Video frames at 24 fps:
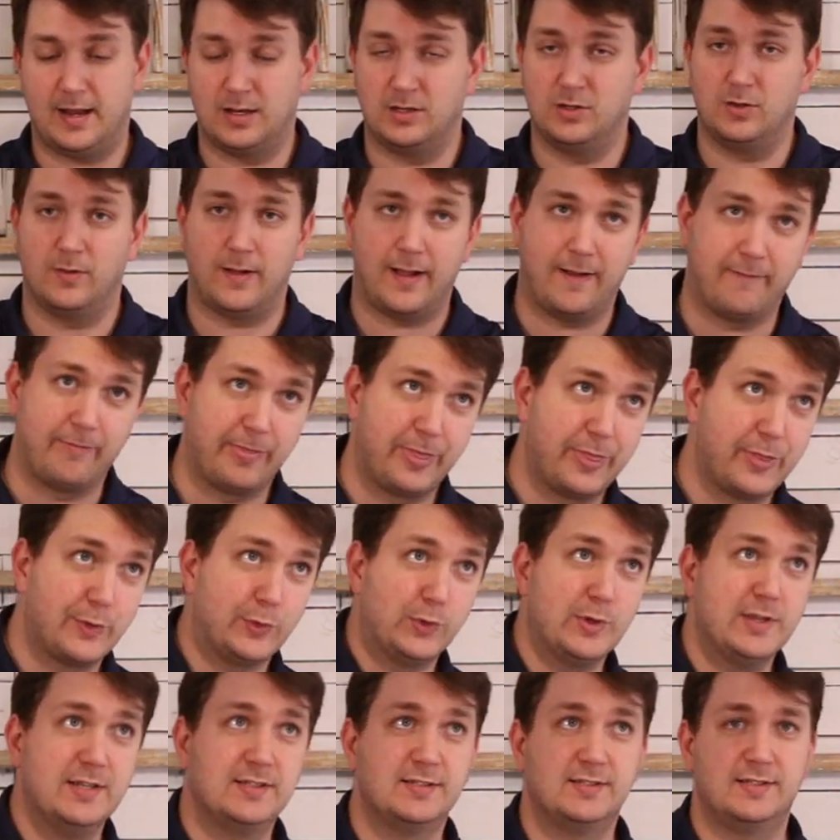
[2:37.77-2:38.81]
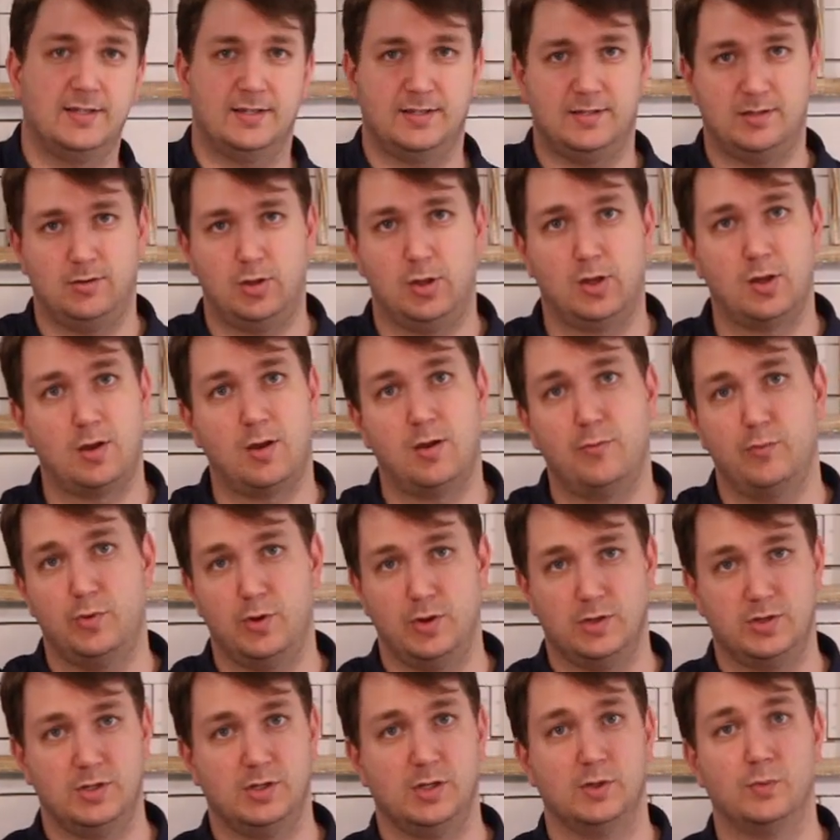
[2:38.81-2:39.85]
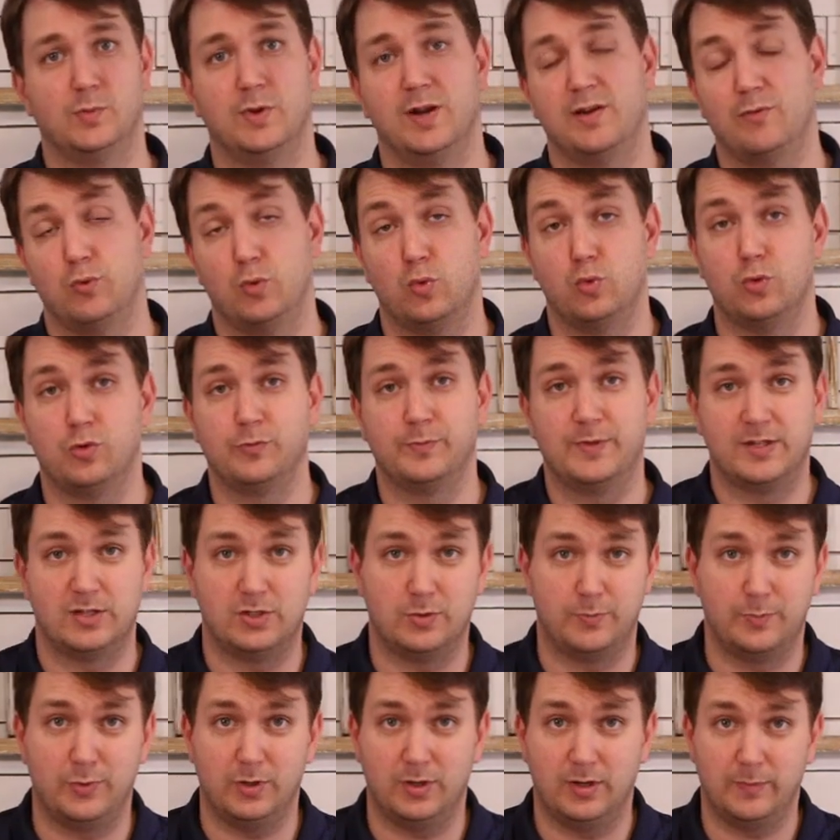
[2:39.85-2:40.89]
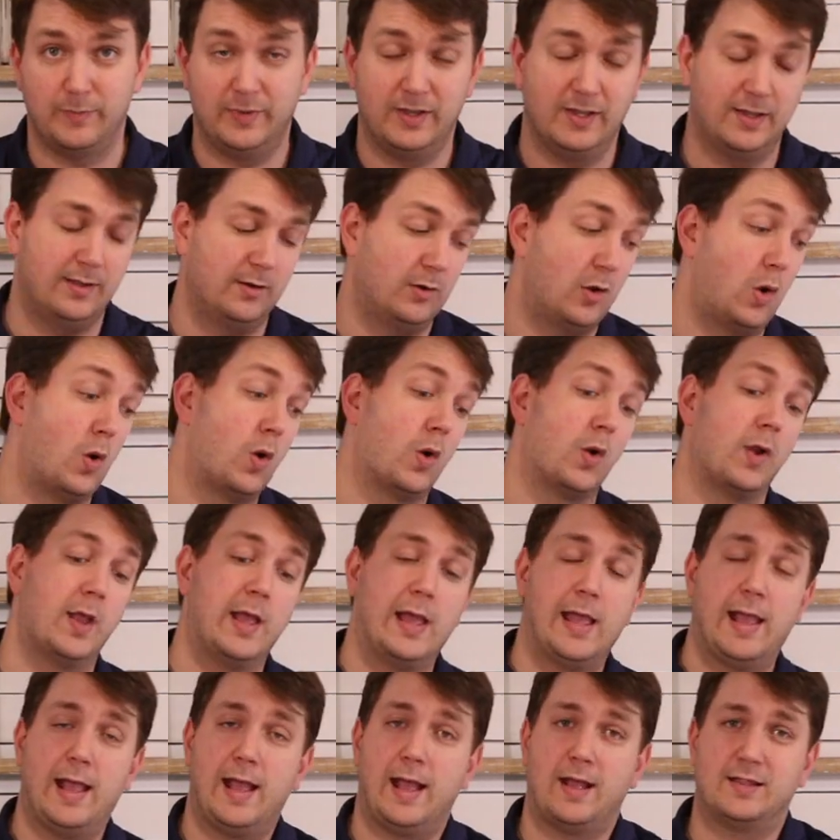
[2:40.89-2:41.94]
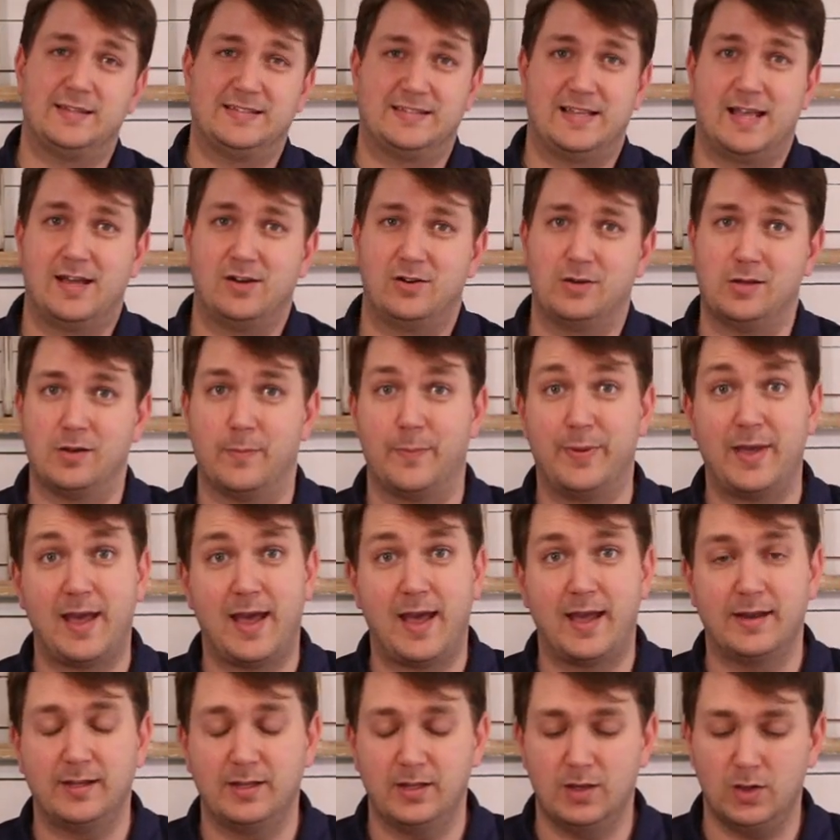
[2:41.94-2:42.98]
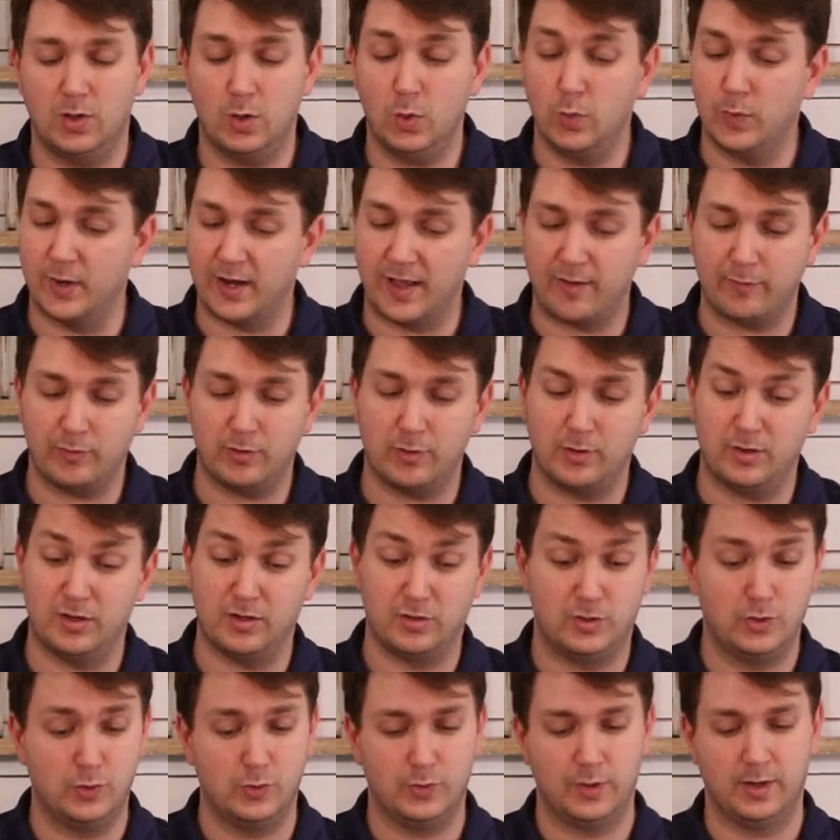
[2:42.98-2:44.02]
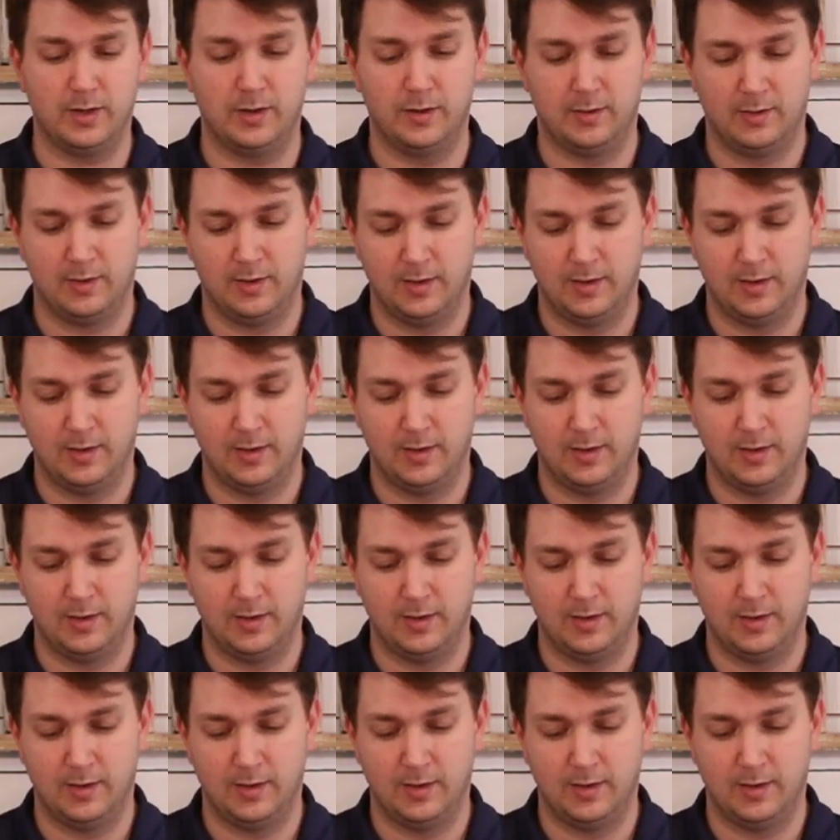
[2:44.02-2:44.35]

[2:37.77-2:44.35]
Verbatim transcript: and you'll have 360 coverage in whatever room that you put them in or outside on your patio, whatever you're doing.